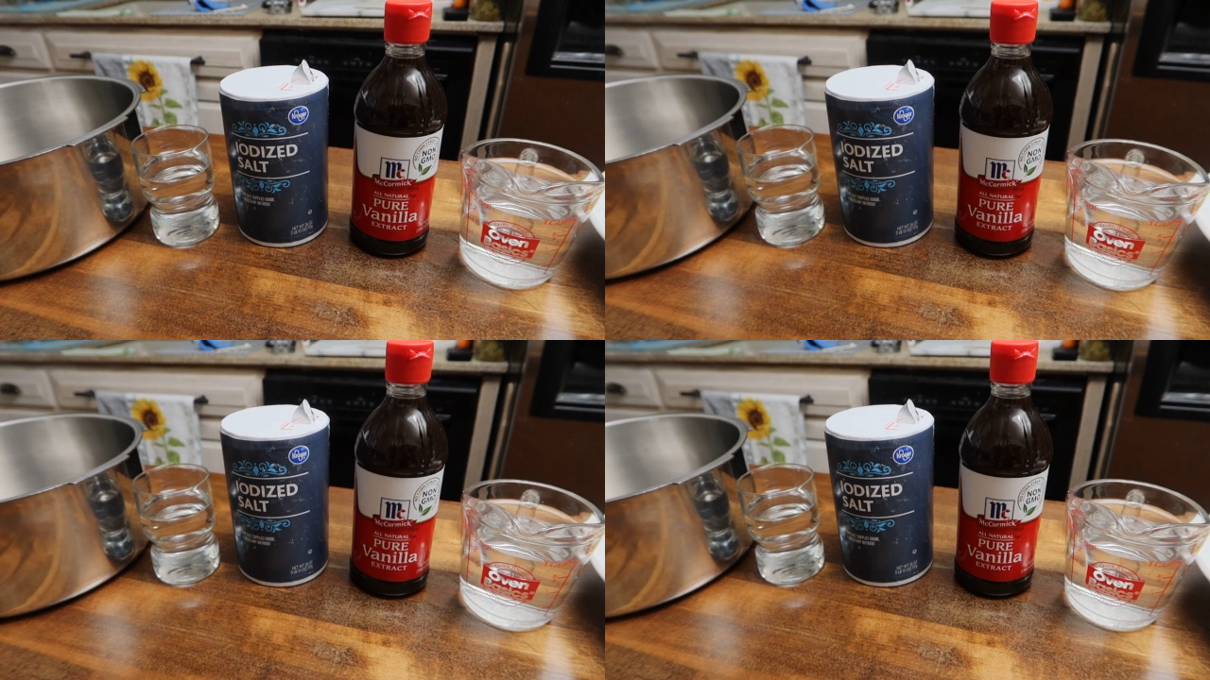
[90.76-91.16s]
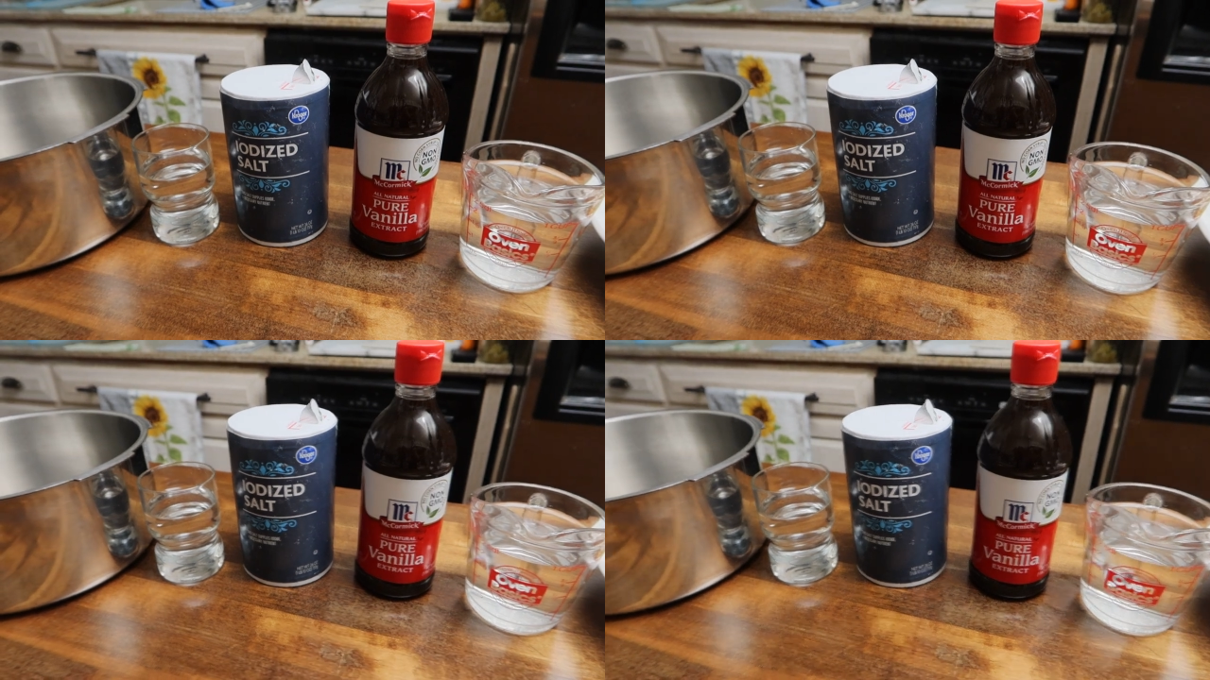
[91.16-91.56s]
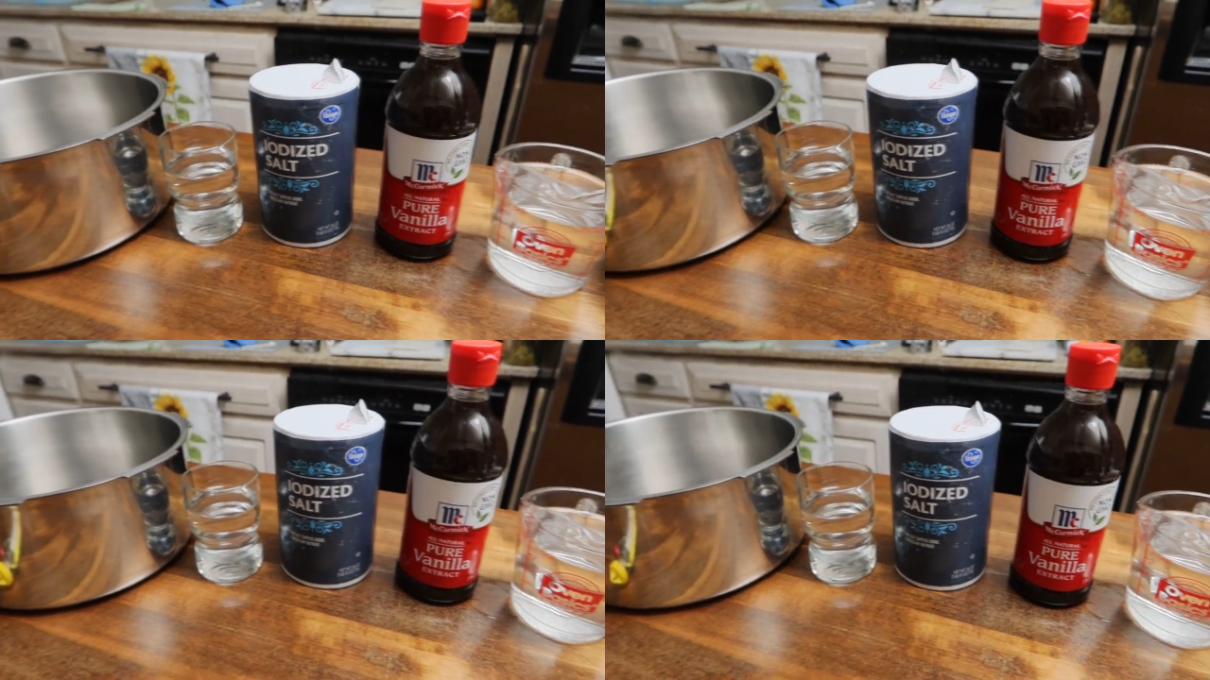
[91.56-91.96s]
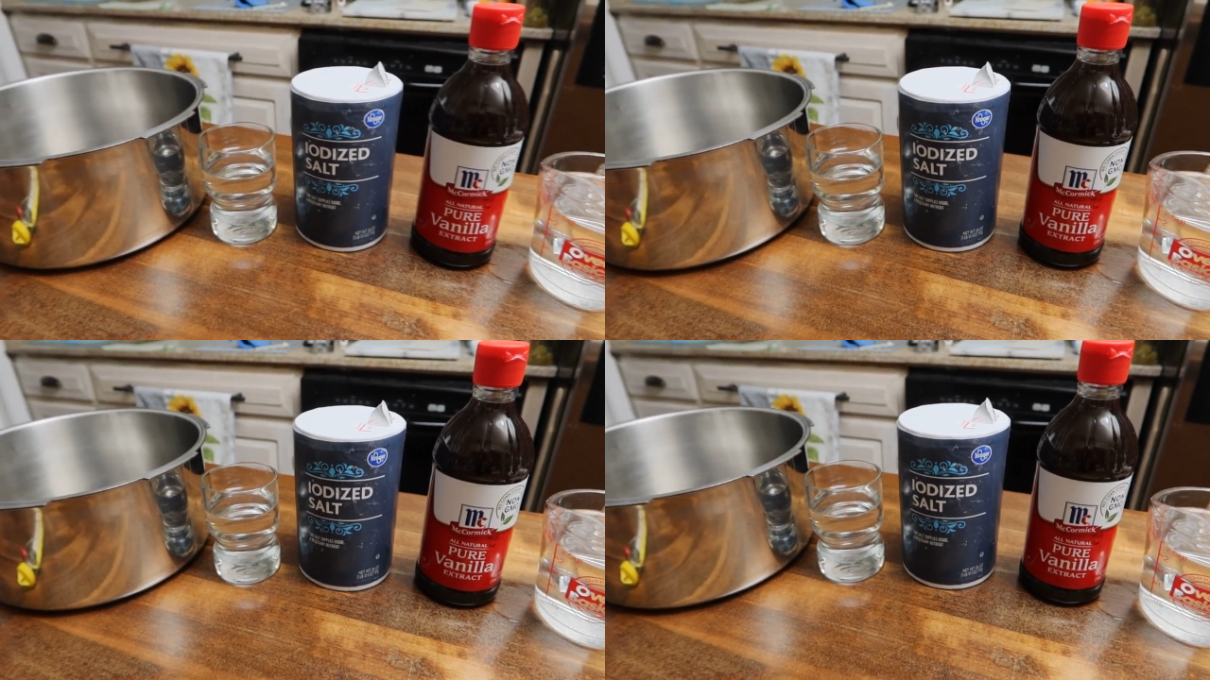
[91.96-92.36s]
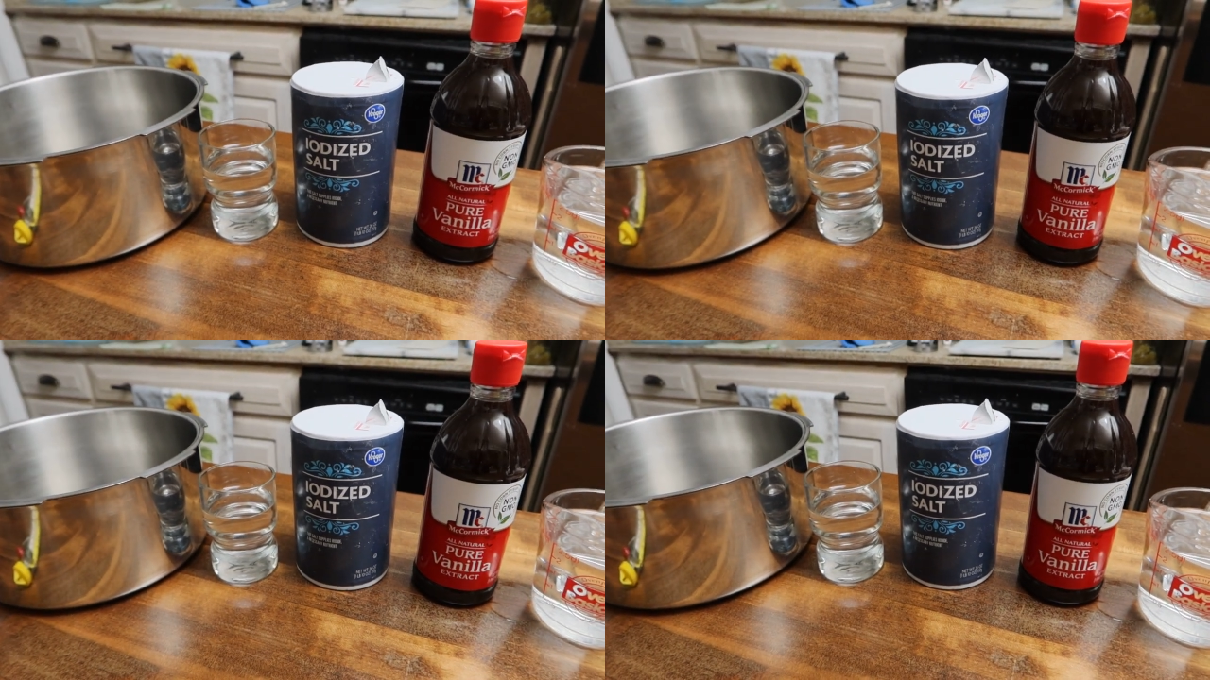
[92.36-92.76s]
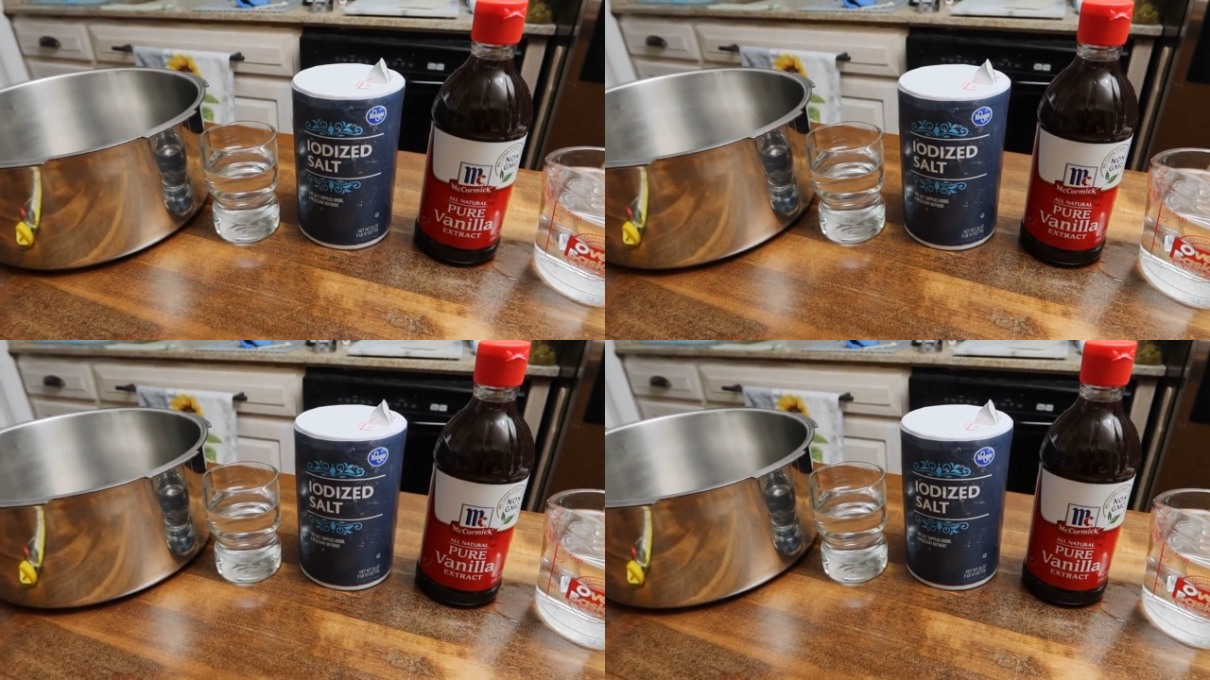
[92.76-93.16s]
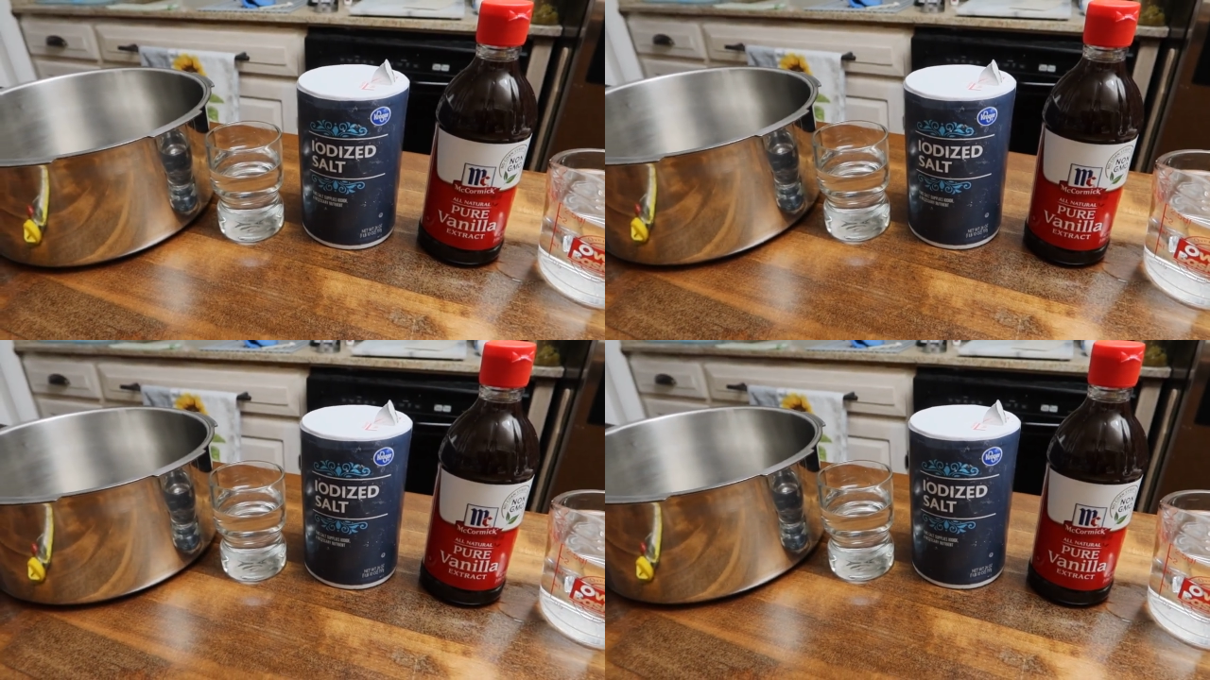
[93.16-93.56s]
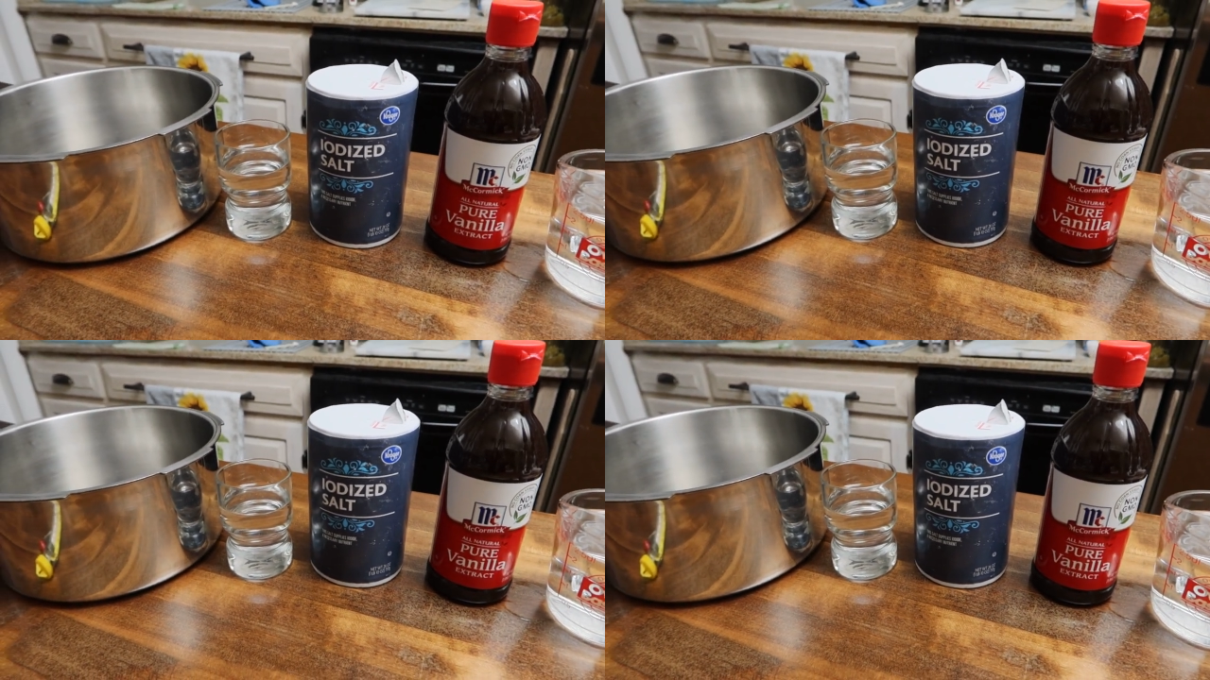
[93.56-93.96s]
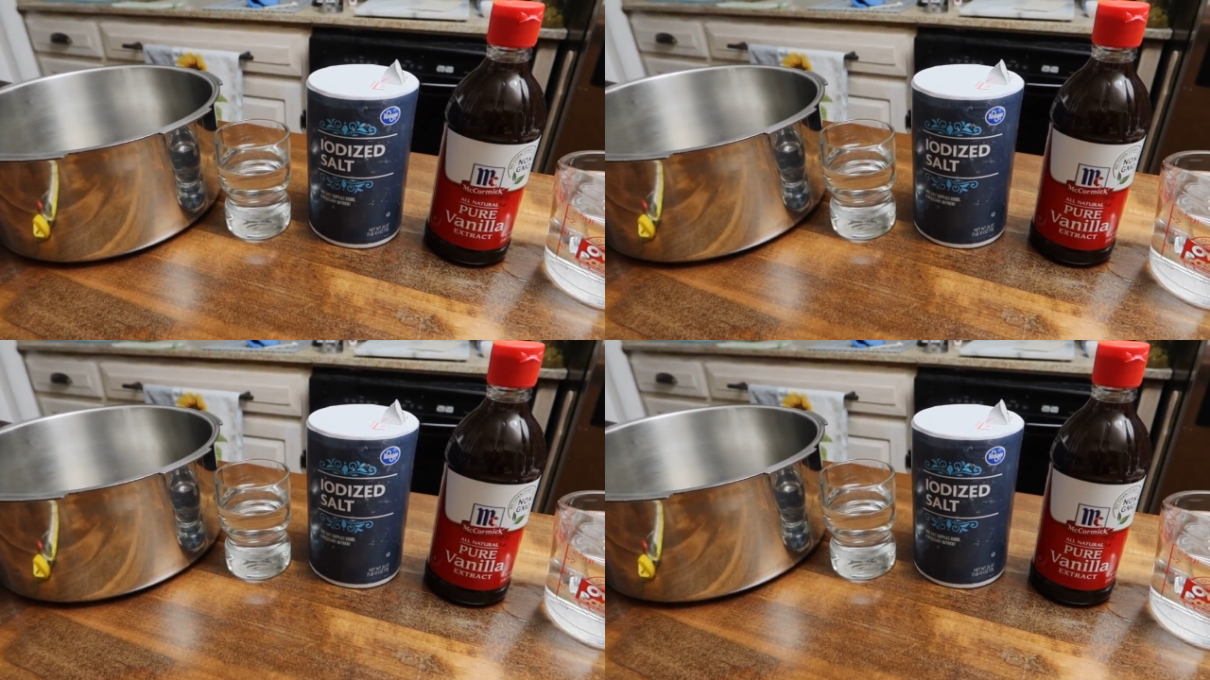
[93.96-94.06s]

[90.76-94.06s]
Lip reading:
No face is visible, so there are no lips to read.